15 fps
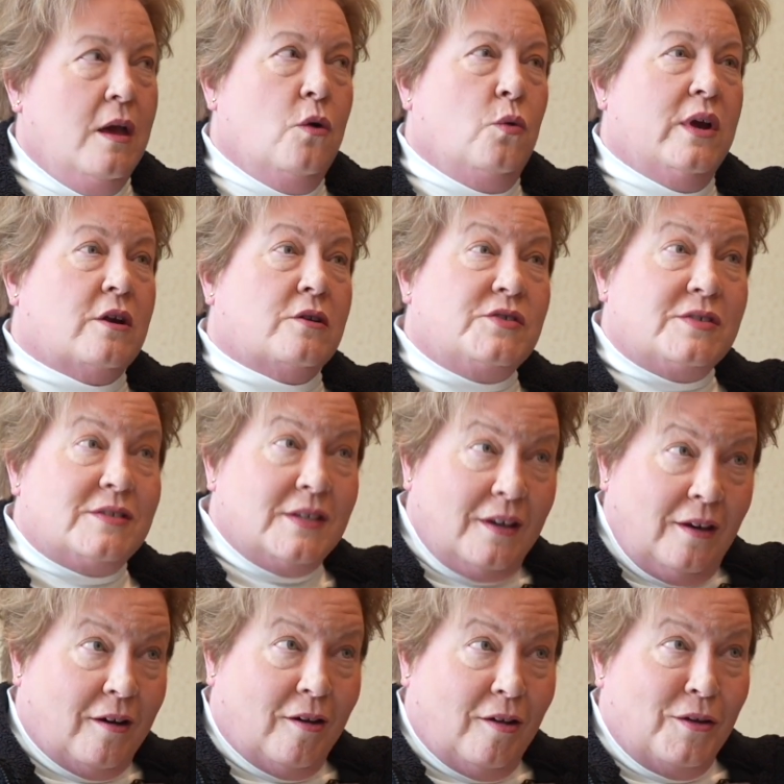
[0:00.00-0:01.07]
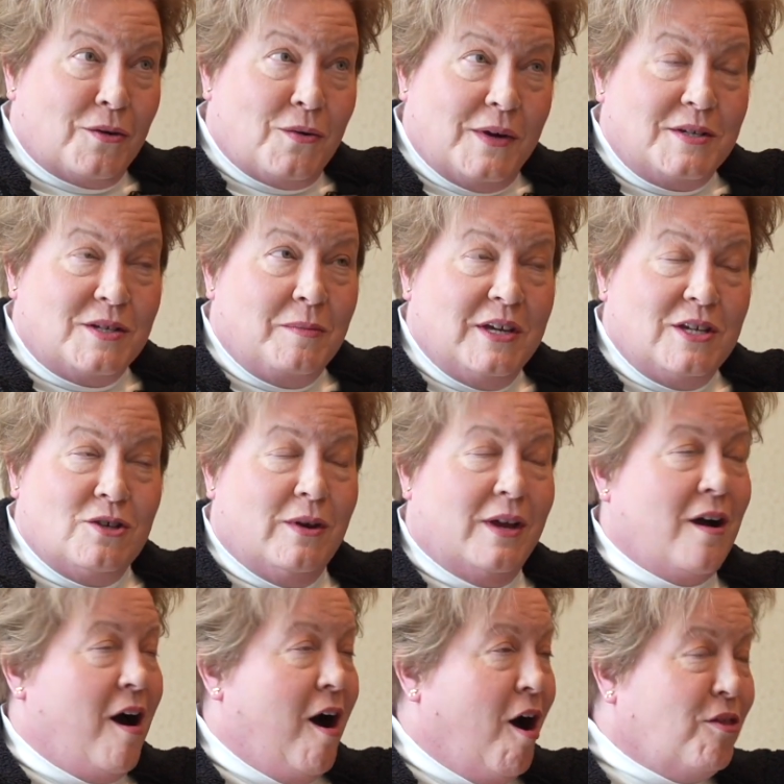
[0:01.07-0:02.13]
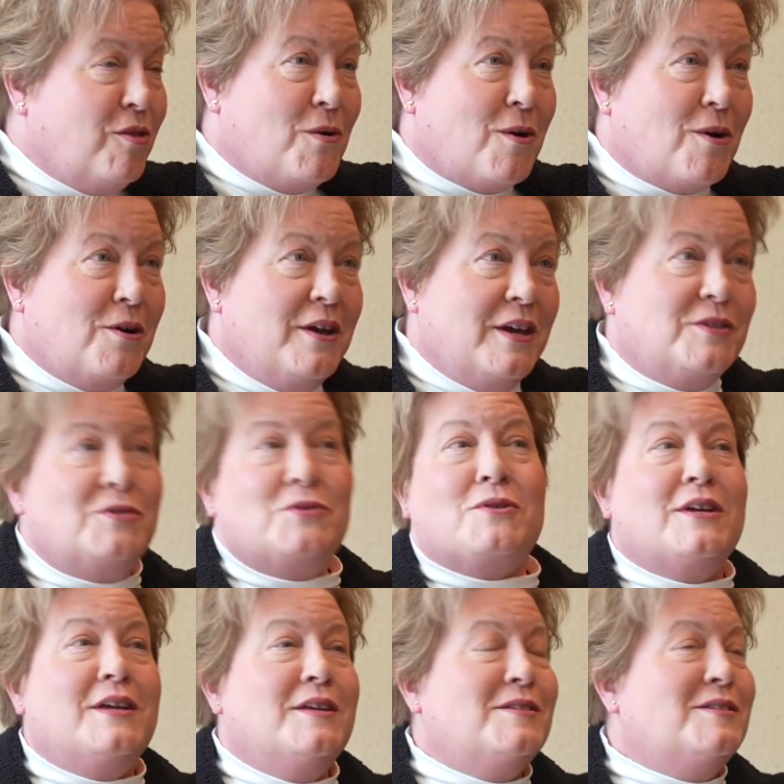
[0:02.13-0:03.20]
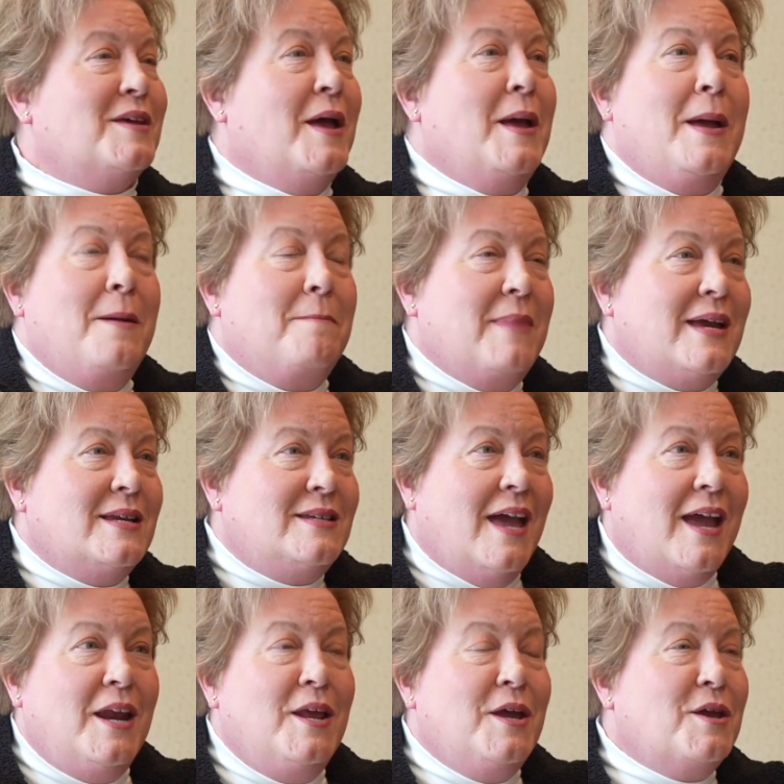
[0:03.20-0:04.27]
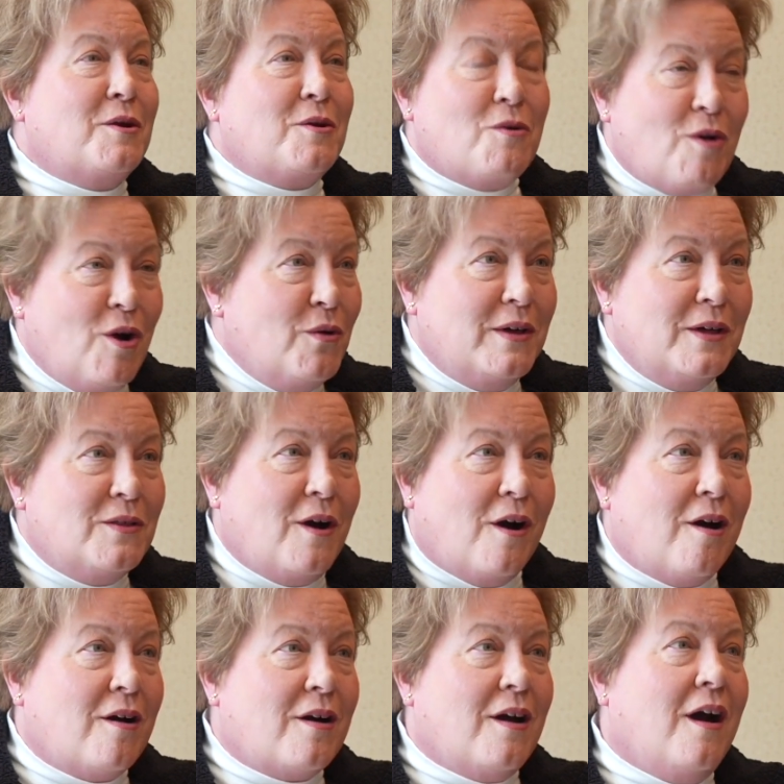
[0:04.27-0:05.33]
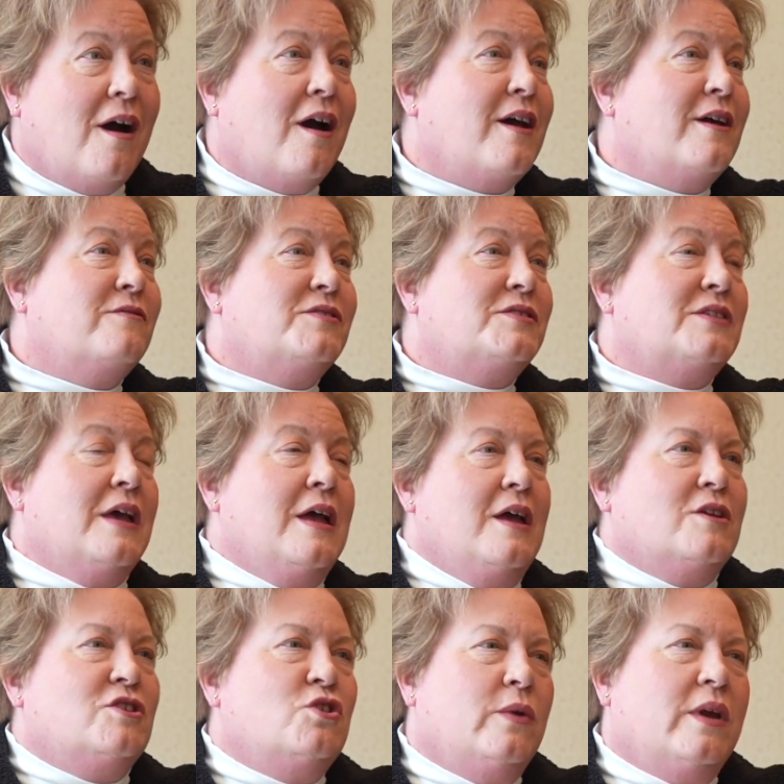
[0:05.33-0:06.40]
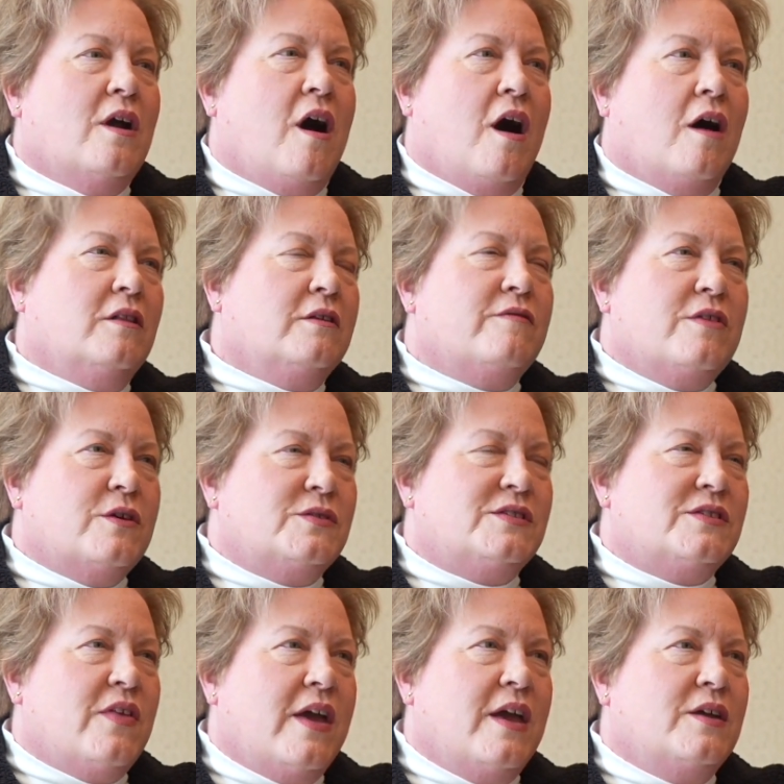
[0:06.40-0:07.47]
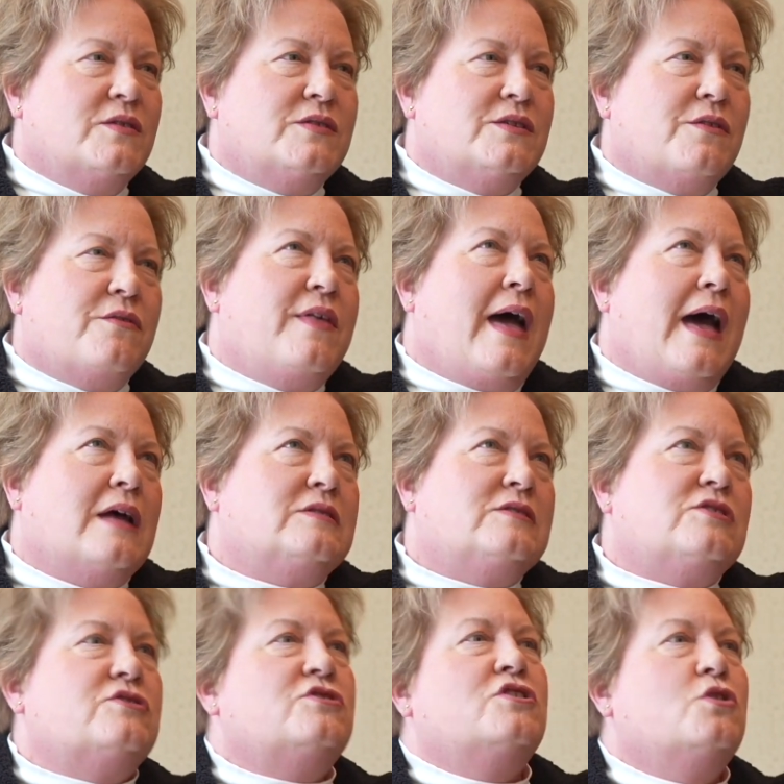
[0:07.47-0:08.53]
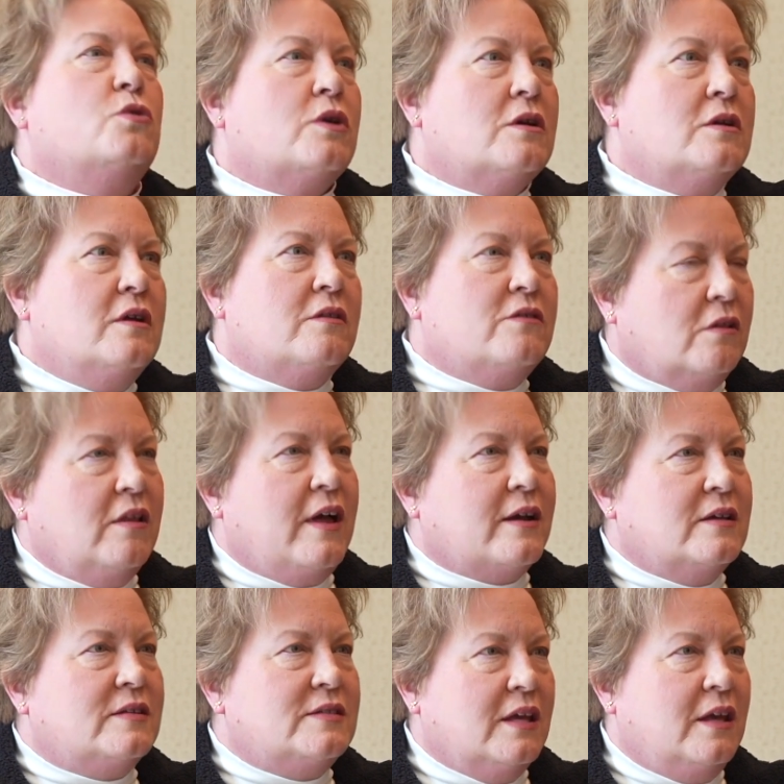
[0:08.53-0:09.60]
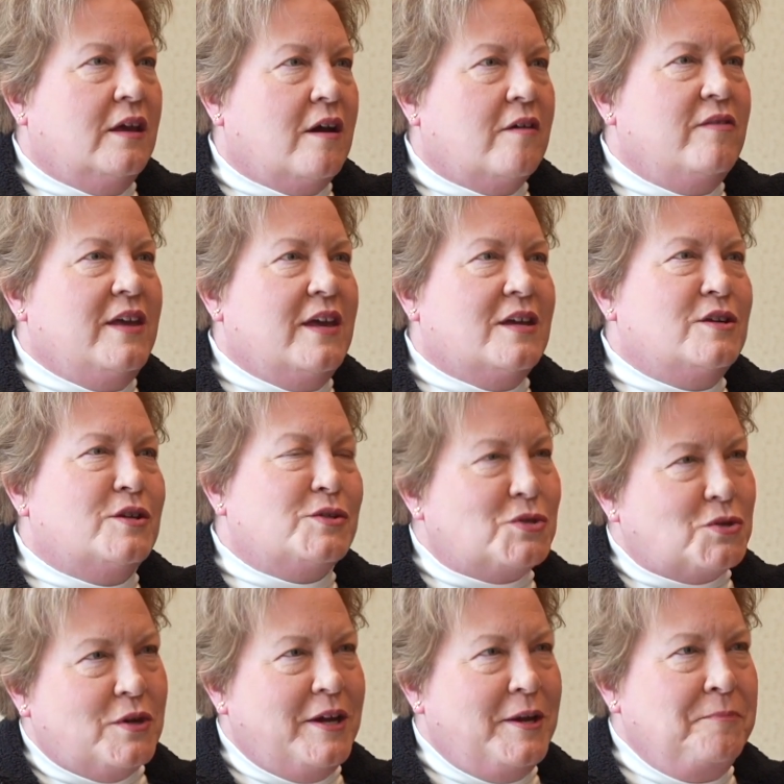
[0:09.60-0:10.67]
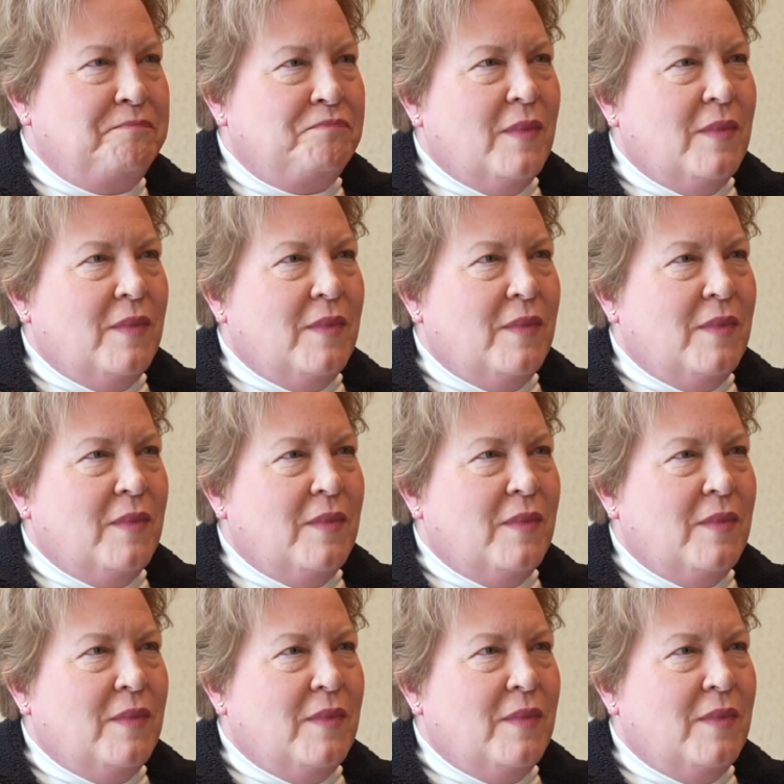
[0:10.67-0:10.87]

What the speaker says: We are still going to be doing all the oral histories, maintaining and growing the archives, doing all of those things that steward the legacy of the industry.